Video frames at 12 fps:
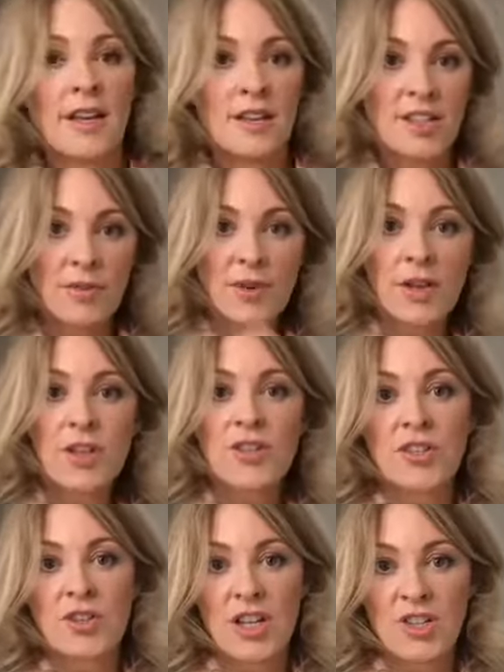different
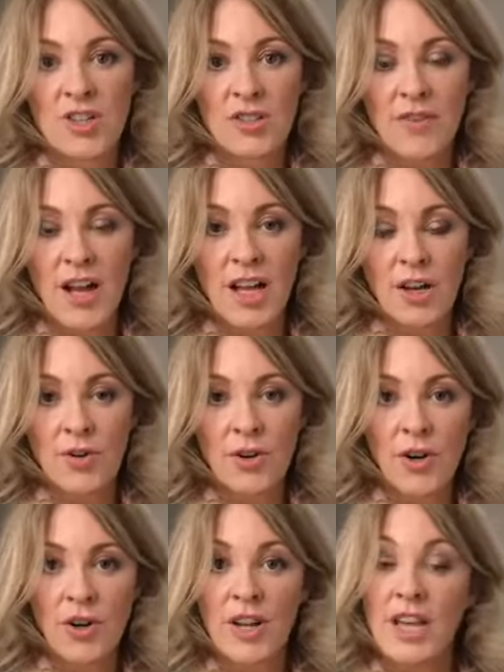concentrations of
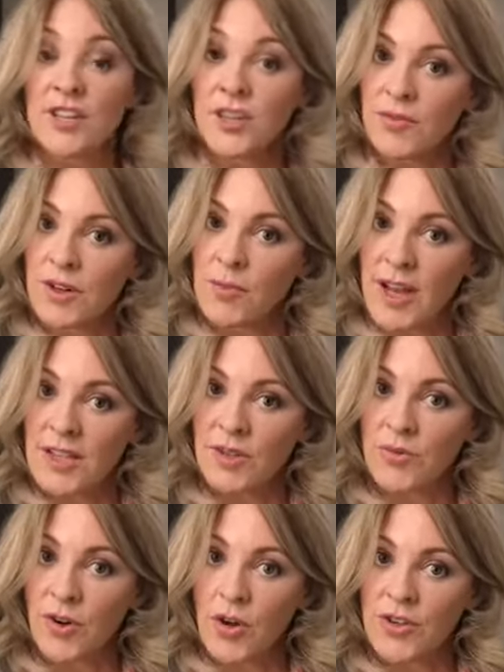hyaluronan and different amounts of
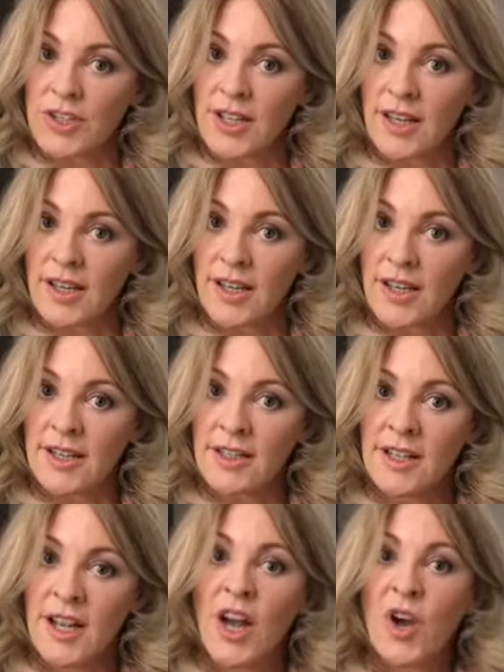cross-linking
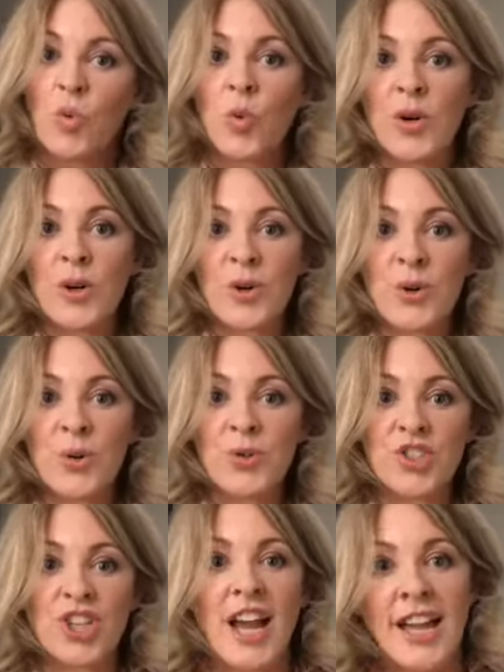will
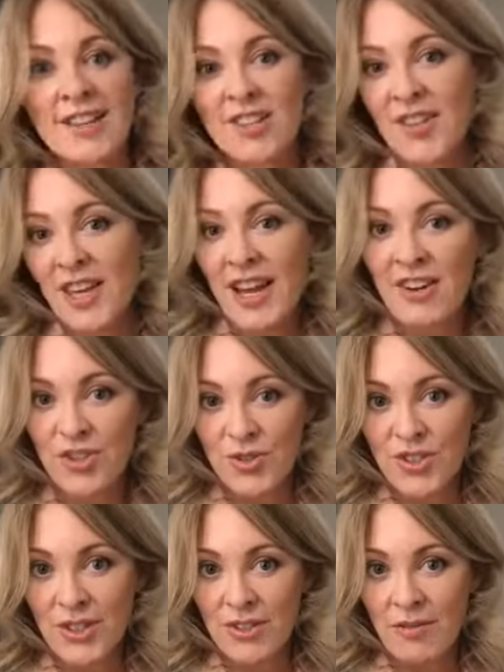change the
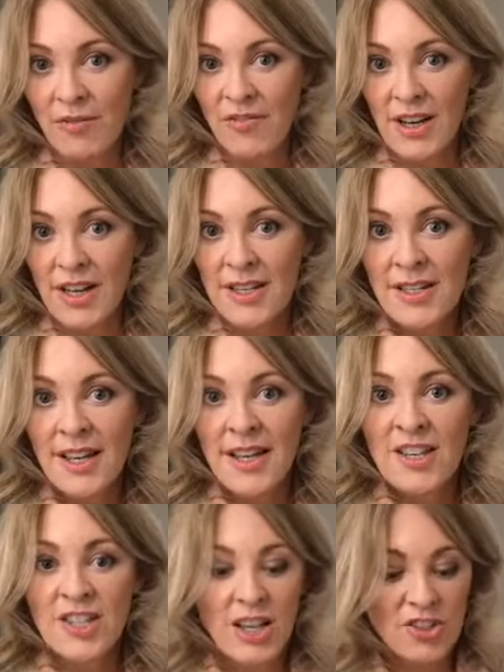characteristics of the filler
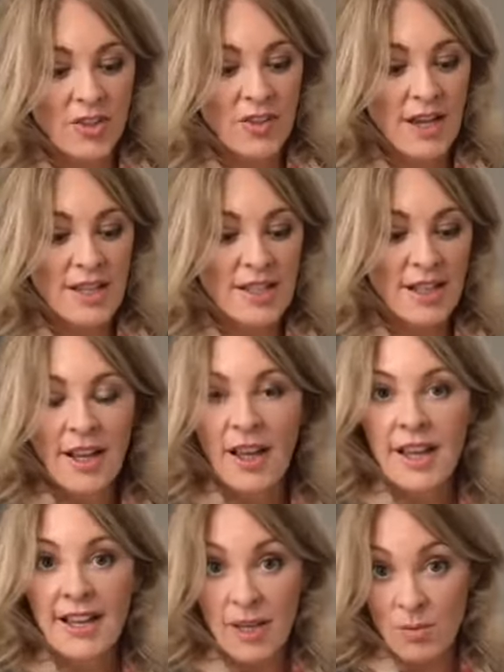such that
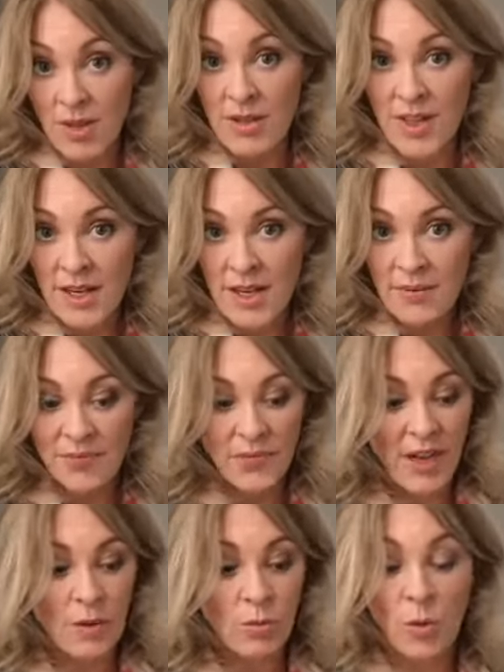it can be thinner
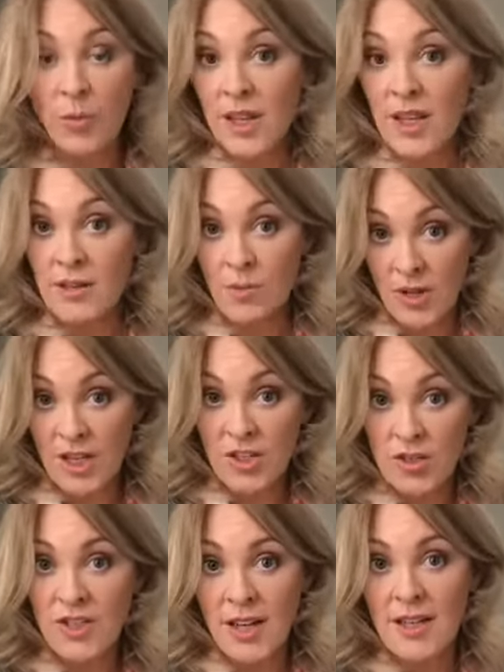and we can
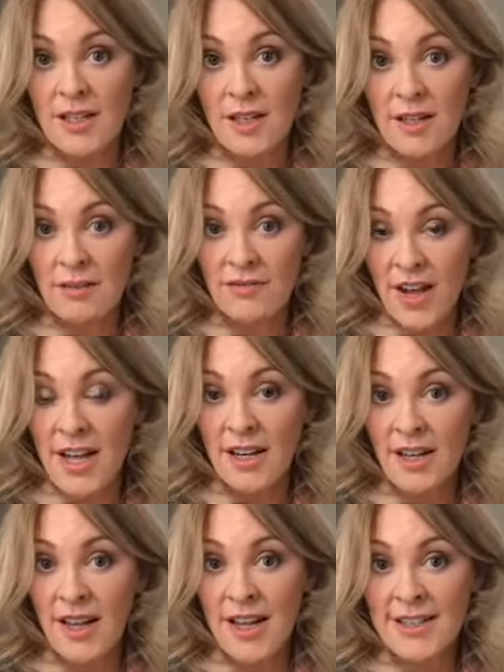use it under finer
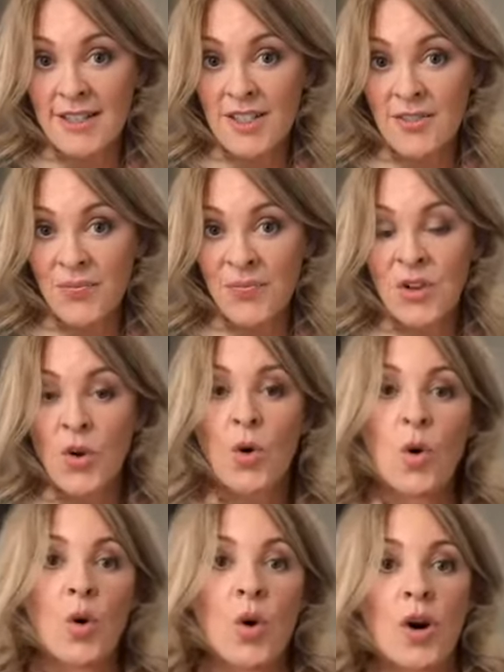lines,
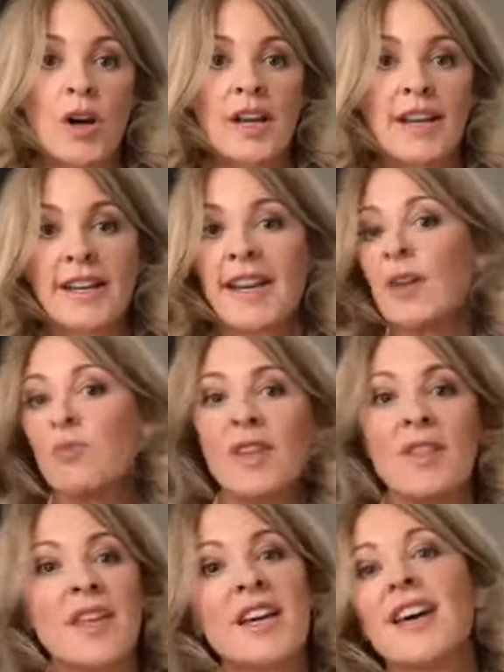or it can be
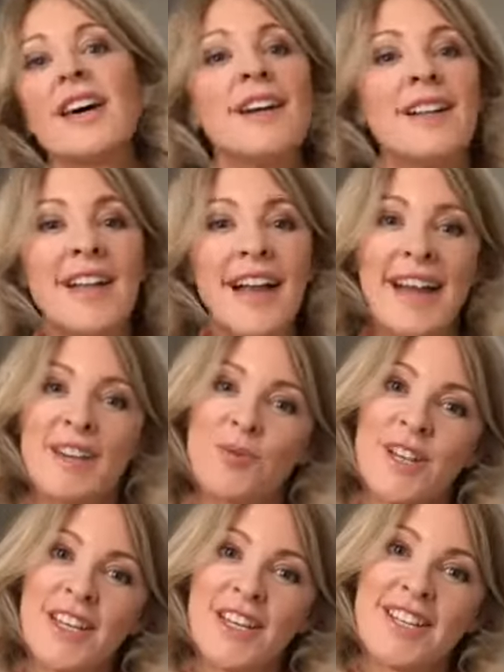thicker and
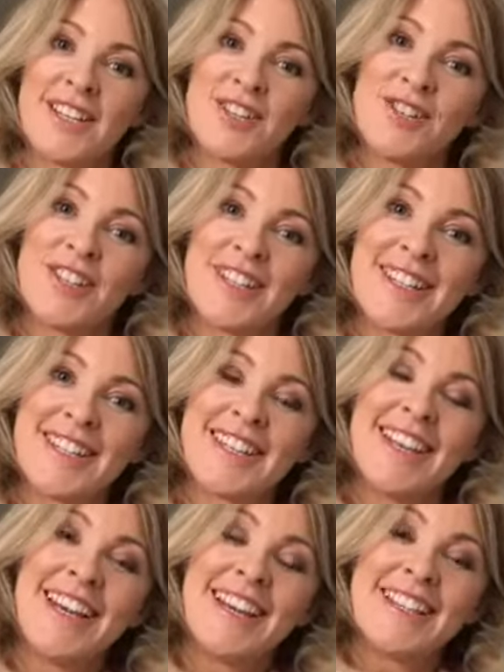we can use it
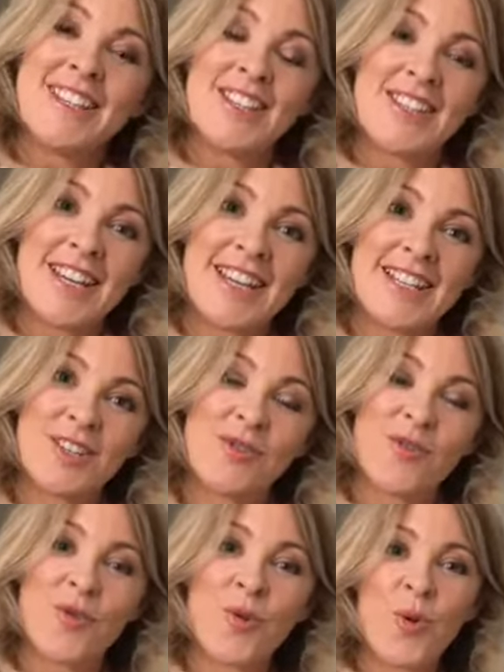instead
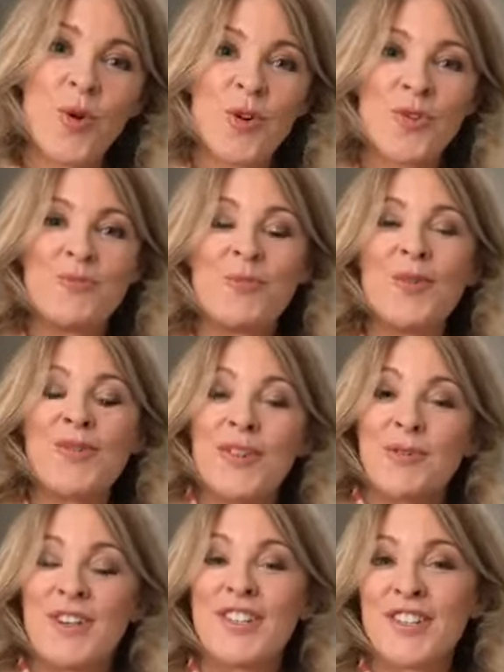for more of a
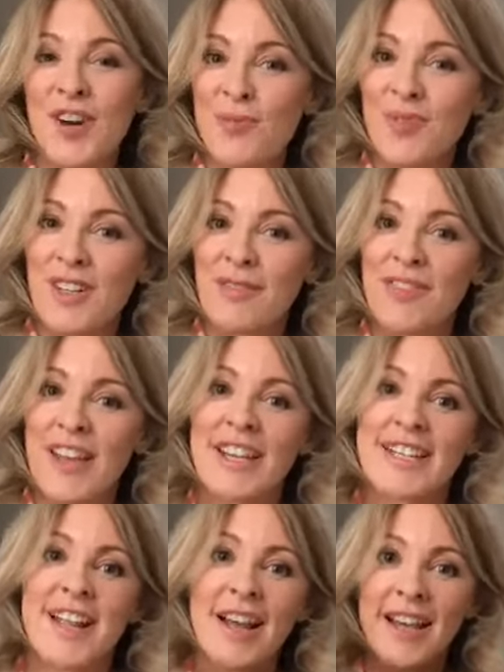resculpting
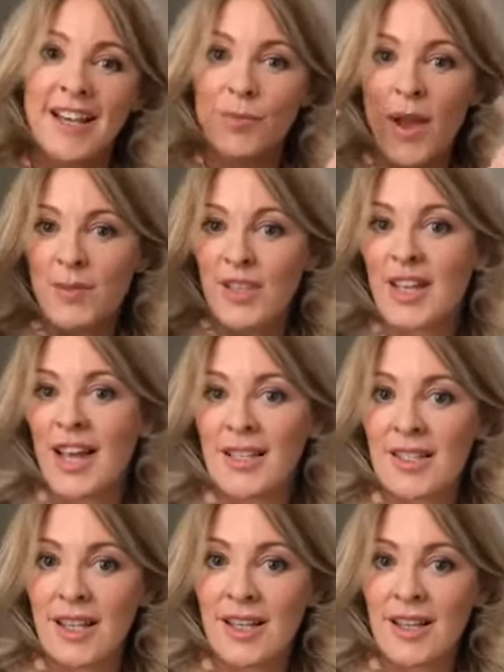effect, like perhaps
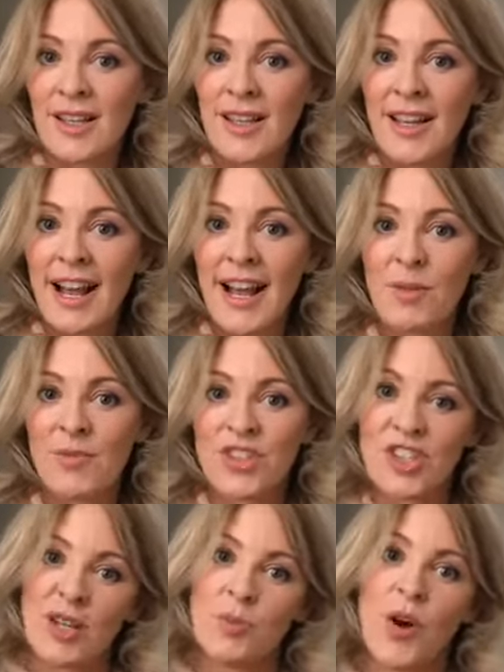enhancing the
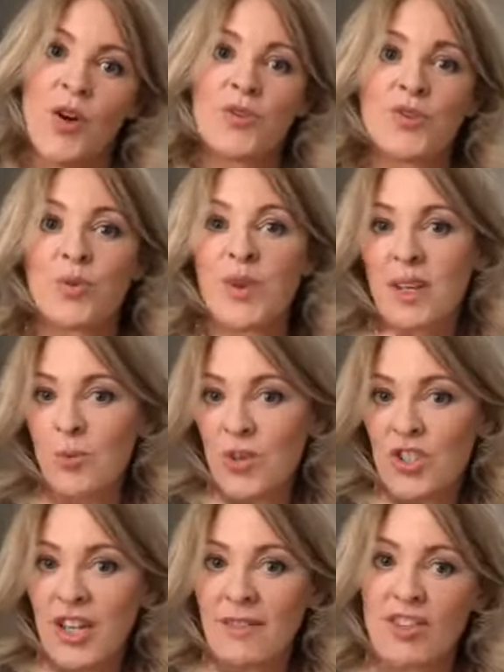cheekbones, or we can
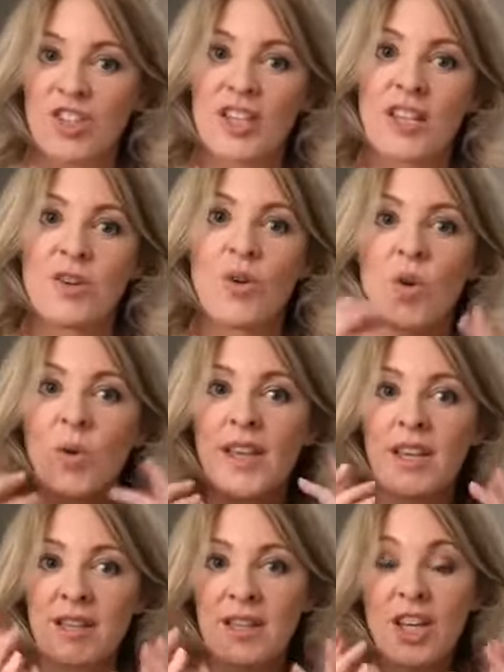project the chin, or we
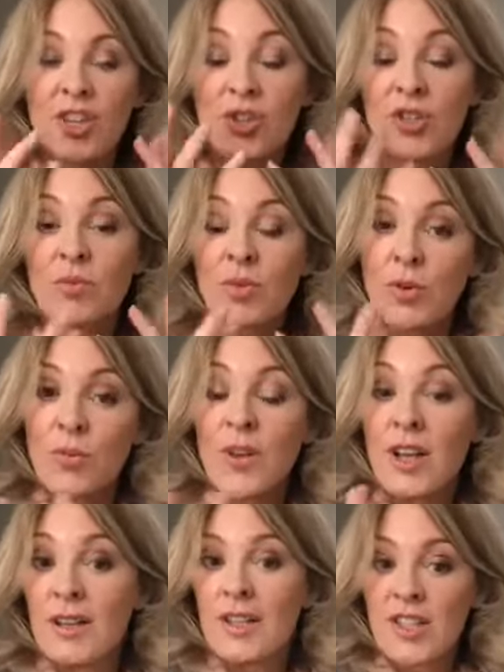can do some real
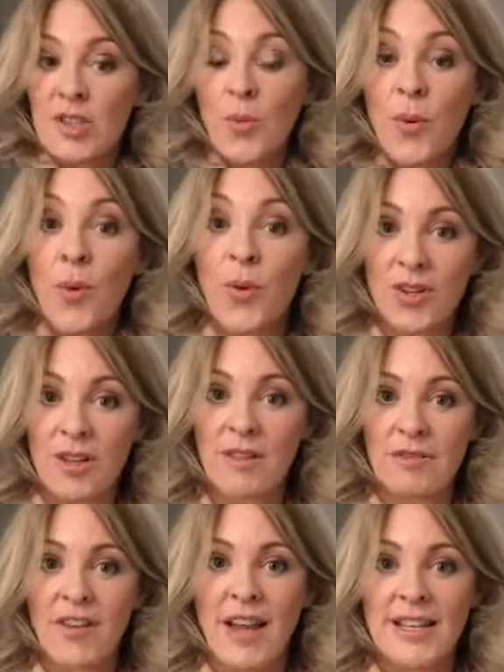support in the
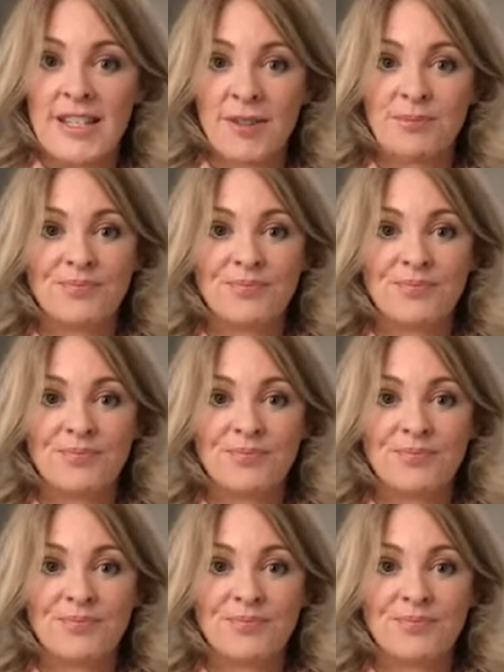face.